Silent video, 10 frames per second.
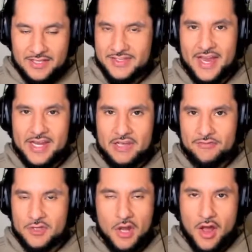anxiety of
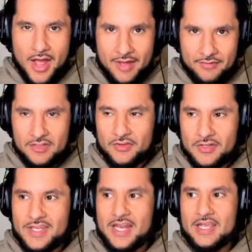not having
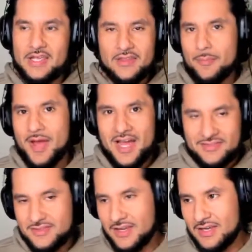looked at it in the
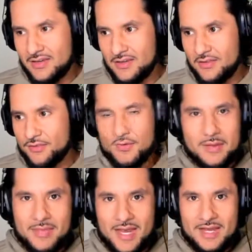past like three
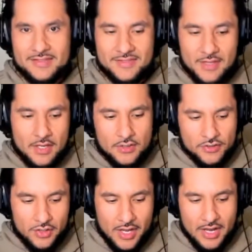minutes.
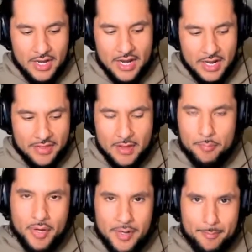So and, and, and then
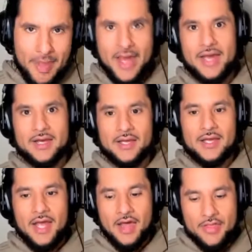put it back
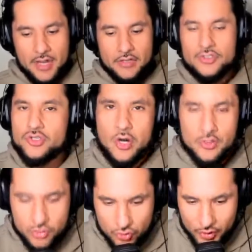and then
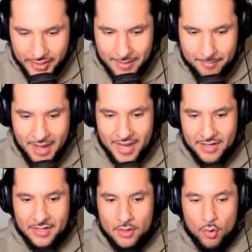start try to get
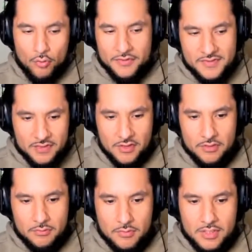back only
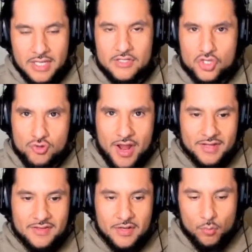to get
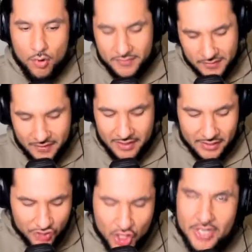distracted and want to
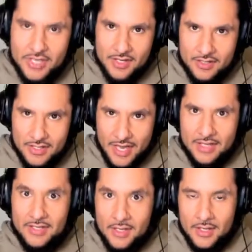like check it
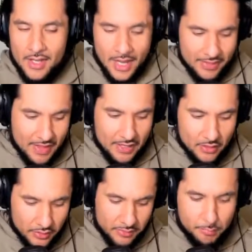again and
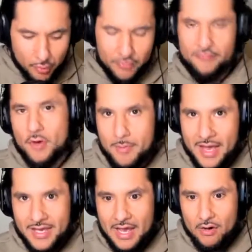then pull the phone
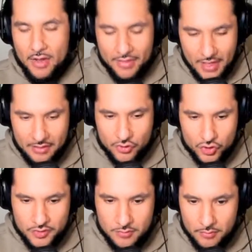back out and then
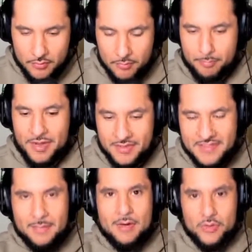just by the
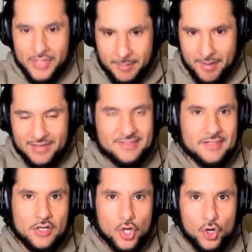time I would get back to
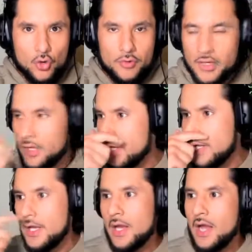the code
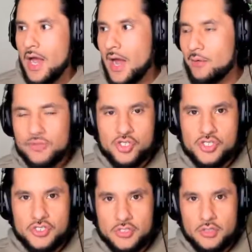I would
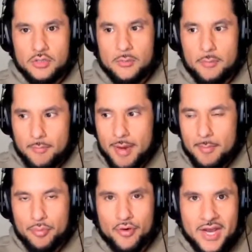just my
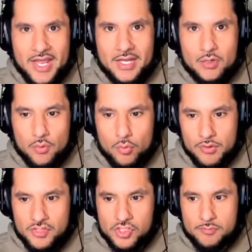brain
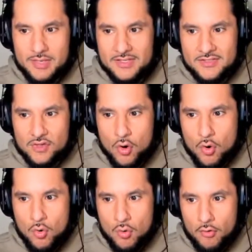would just be
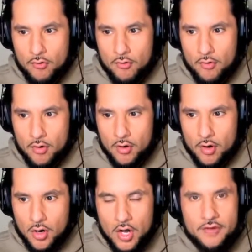so
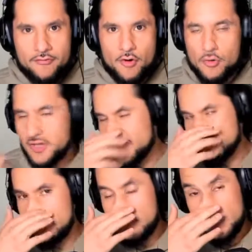
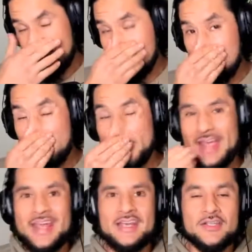unfocused
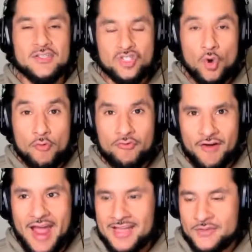and so
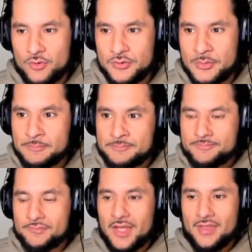frazzled
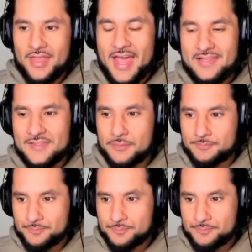that